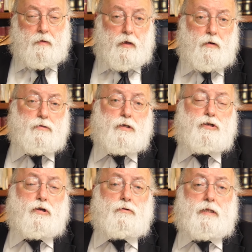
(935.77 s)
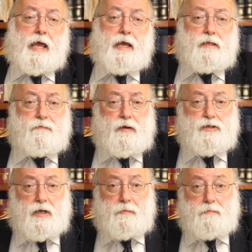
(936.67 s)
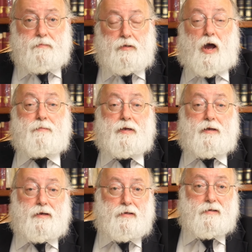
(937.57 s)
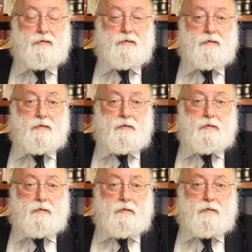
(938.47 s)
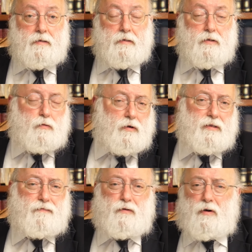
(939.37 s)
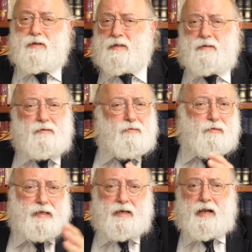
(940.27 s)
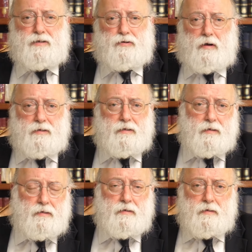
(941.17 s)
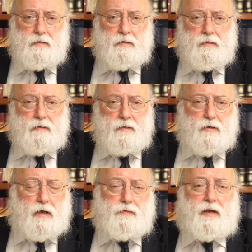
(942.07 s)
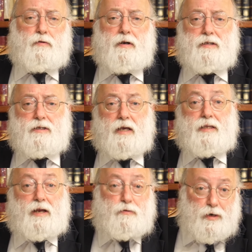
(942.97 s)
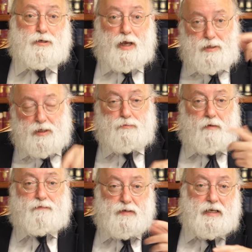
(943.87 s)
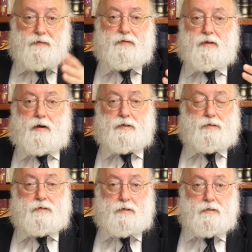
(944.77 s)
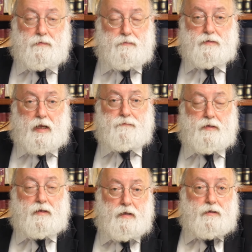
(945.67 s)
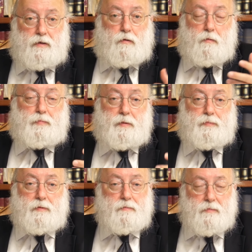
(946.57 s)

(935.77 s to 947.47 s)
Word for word: It also shows the hand of Hashem, timing. The world, of course, we cannot trust. Look how they criticize. They criticize Israel for saving their hostages, for saving their own people.